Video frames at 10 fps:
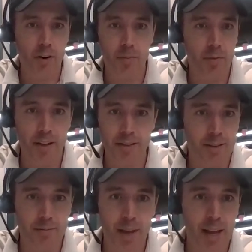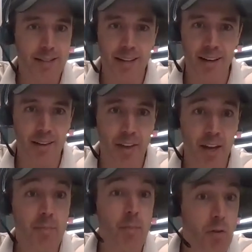That's an amazing thing.
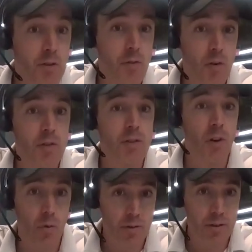Most folks don't.